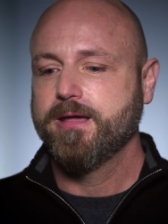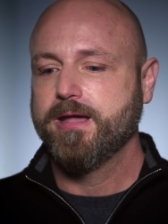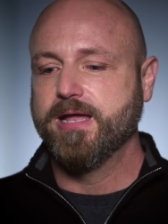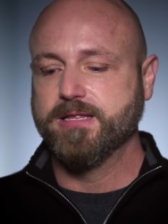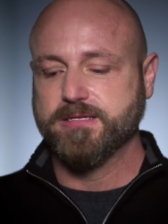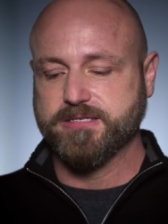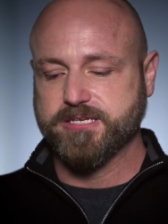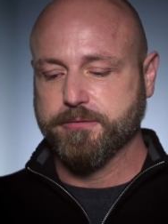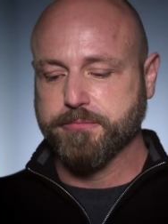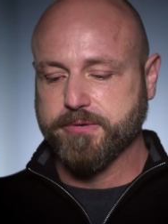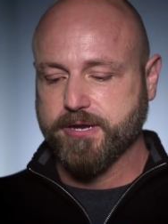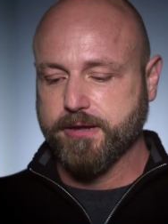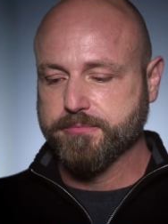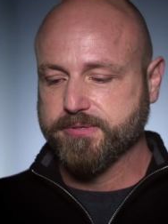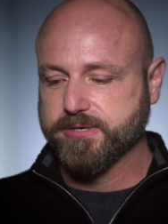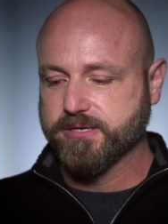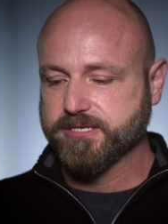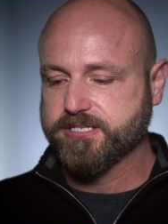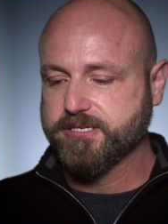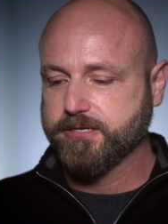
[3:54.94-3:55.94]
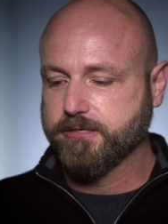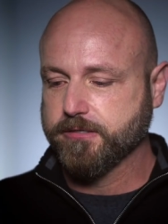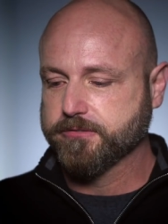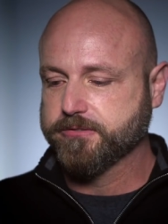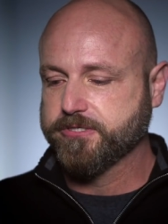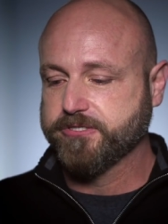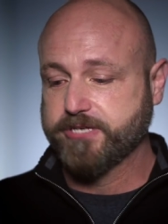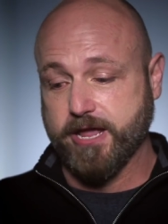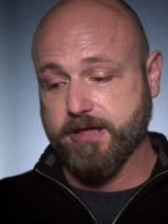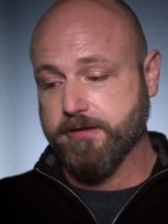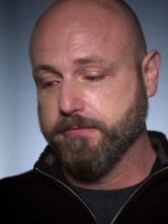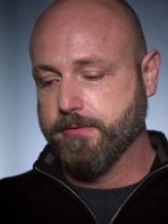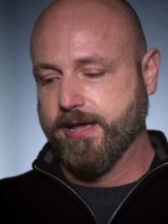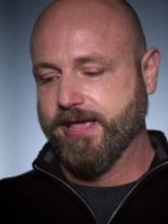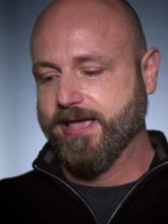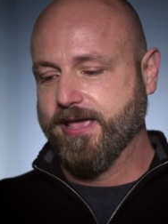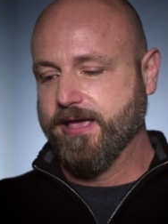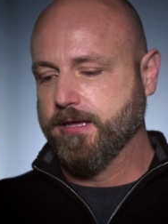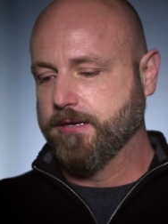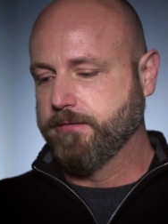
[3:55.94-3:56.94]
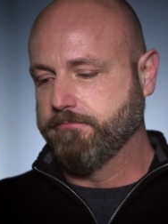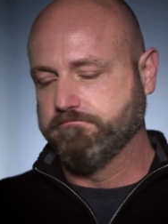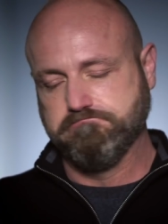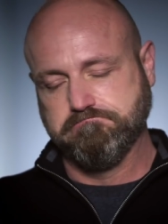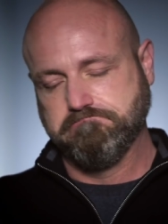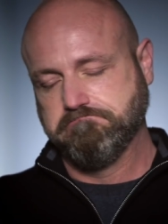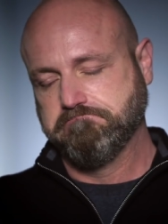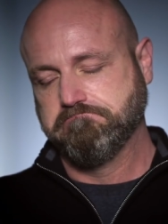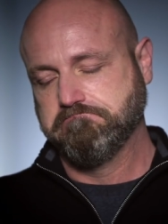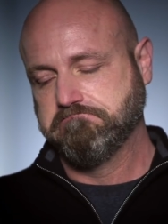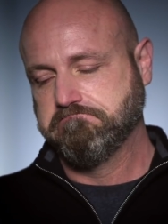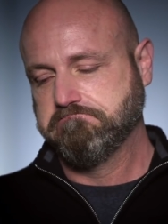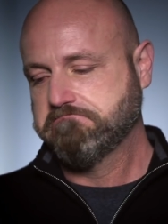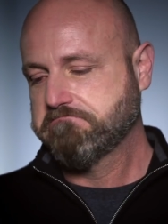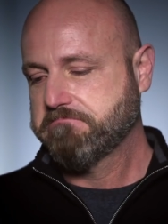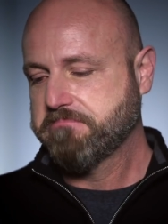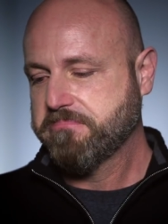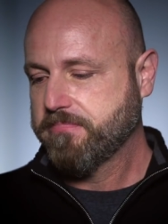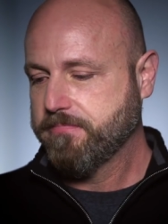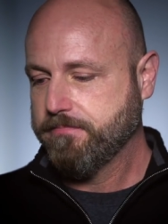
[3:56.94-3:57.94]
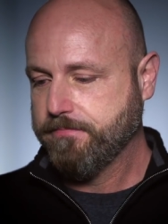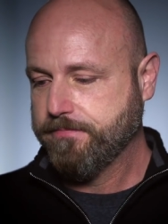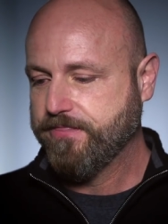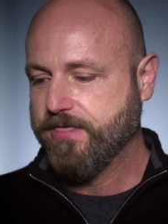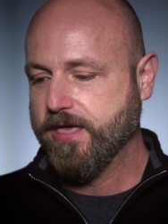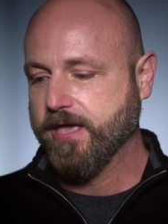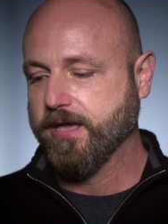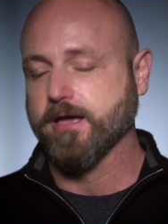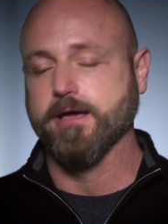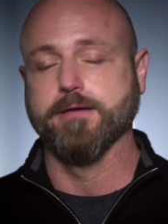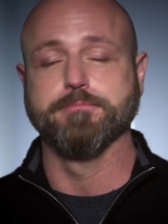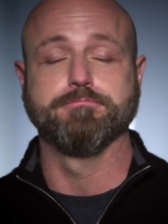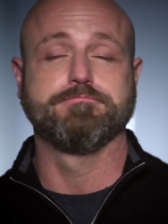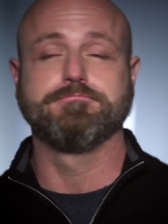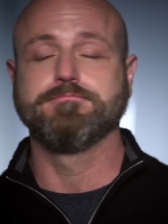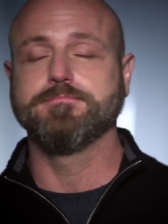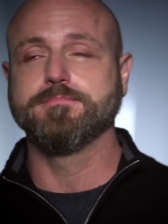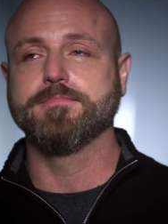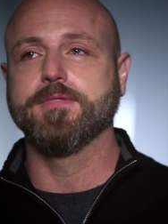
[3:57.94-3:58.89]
And sometimes I still shake my head, think I'm